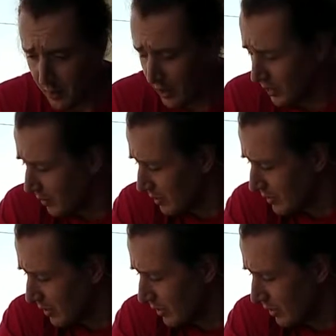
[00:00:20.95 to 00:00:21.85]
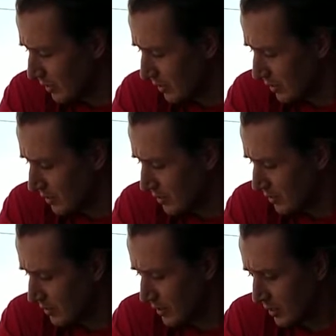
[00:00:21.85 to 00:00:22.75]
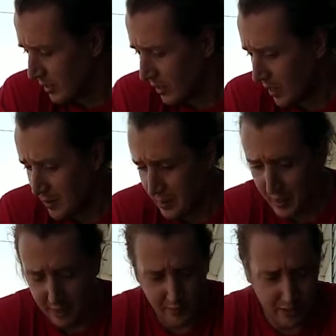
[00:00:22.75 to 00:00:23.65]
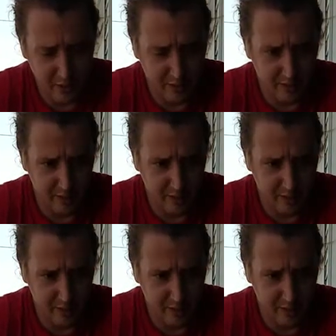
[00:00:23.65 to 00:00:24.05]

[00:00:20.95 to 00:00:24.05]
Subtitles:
Anyways, I met him at a convention.